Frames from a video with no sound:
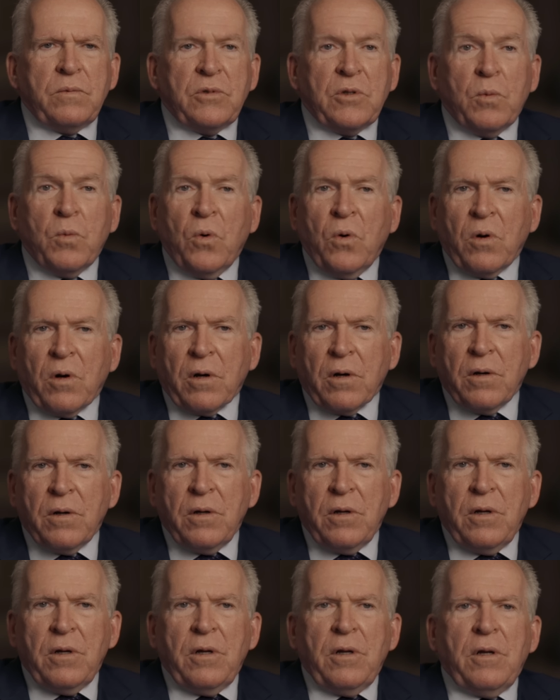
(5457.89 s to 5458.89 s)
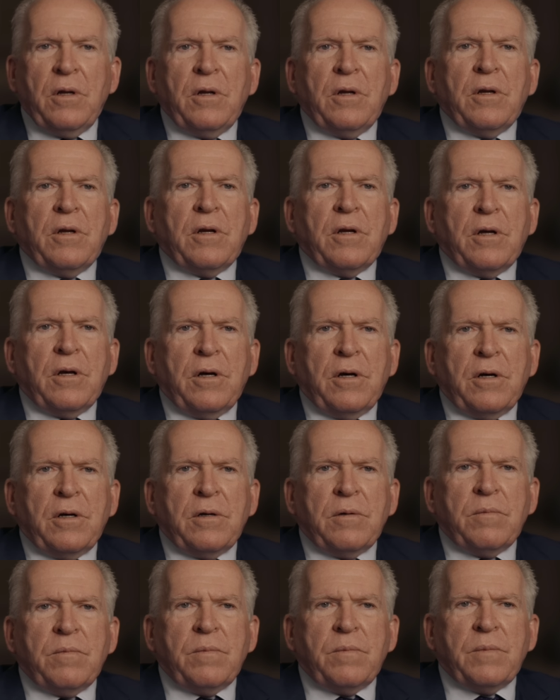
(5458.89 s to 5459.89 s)
war,
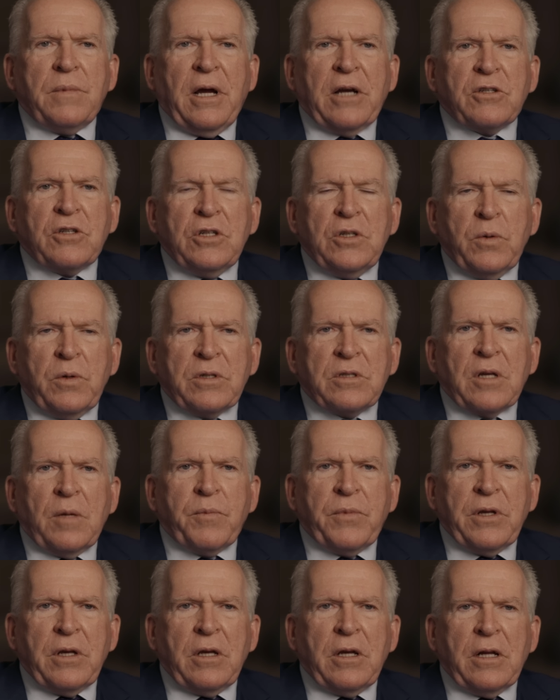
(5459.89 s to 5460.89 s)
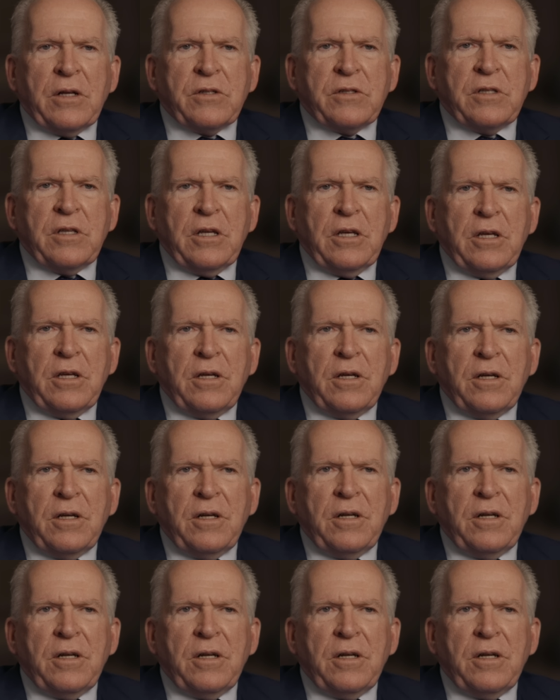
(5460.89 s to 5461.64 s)
actually doing something against the